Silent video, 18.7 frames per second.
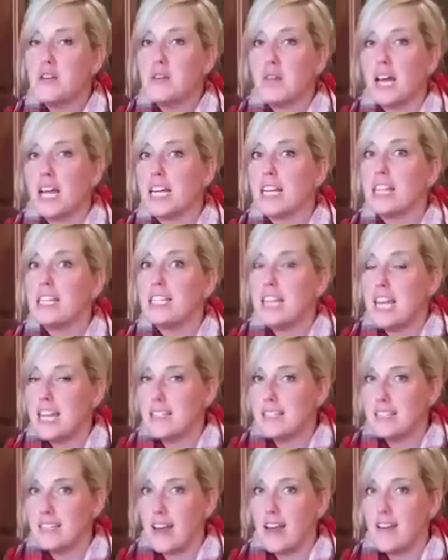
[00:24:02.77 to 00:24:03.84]
you like the
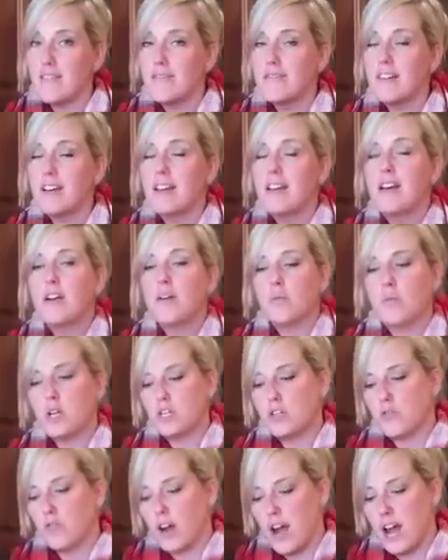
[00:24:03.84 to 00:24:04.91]
taste of,
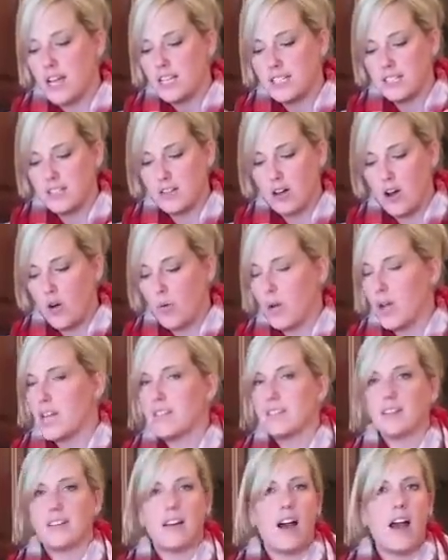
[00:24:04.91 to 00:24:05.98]
which for us is
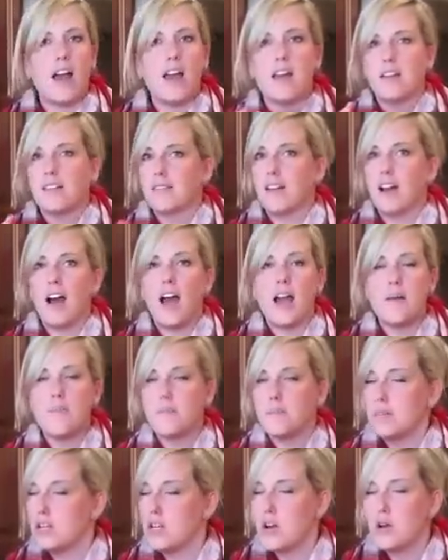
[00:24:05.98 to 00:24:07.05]
always, I
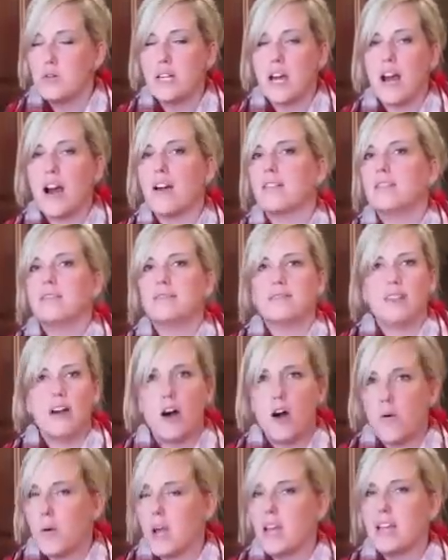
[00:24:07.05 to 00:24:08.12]
am no doubt
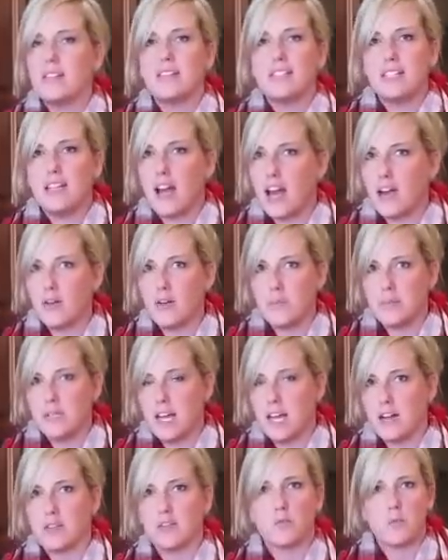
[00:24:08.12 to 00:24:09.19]
always dehydrated
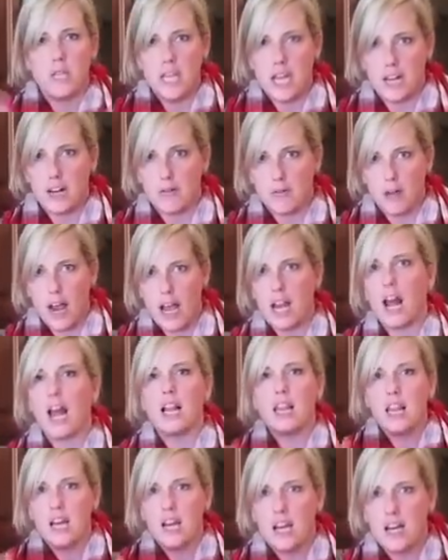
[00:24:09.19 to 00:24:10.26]
potatoes. We get it, right? I
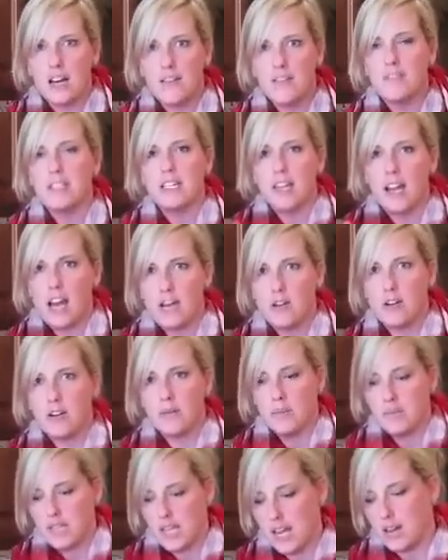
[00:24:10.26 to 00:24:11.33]
love
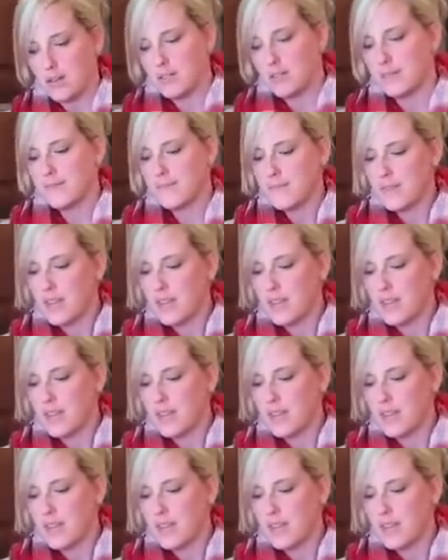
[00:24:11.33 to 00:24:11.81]
dehydrated potatoes.